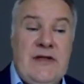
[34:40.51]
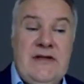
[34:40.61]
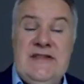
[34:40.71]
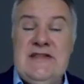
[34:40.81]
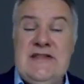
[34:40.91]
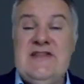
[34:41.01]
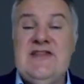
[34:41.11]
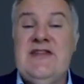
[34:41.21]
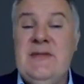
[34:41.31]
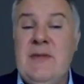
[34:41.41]
This is a
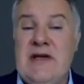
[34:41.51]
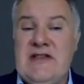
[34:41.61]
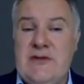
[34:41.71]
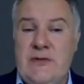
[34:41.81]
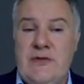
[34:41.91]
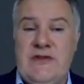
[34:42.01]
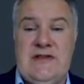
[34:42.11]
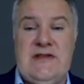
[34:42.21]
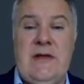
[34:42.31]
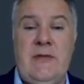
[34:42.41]
3 months rule
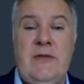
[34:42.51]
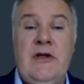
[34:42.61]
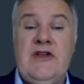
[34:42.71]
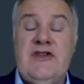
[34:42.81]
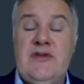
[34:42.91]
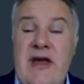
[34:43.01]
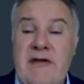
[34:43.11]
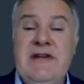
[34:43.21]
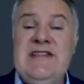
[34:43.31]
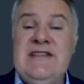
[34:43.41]
system. So
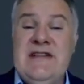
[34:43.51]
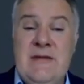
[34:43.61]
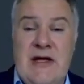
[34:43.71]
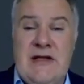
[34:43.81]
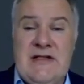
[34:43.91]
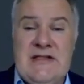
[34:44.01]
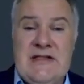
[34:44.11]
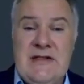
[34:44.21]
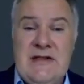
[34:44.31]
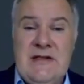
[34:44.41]
every 3
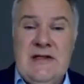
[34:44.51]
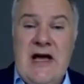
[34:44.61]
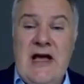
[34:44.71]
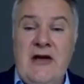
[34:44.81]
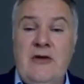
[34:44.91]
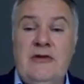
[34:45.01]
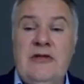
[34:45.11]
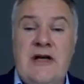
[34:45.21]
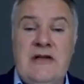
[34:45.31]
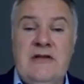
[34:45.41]
months, I
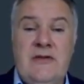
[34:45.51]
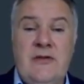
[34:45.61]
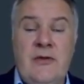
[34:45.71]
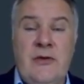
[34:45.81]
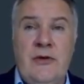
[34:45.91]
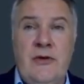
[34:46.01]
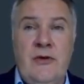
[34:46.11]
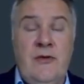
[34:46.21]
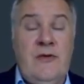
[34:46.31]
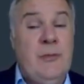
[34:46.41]
contact
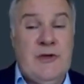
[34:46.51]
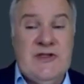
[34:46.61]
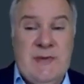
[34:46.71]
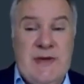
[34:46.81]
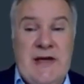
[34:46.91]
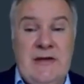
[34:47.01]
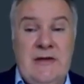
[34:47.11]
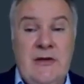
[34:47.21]
with the prospect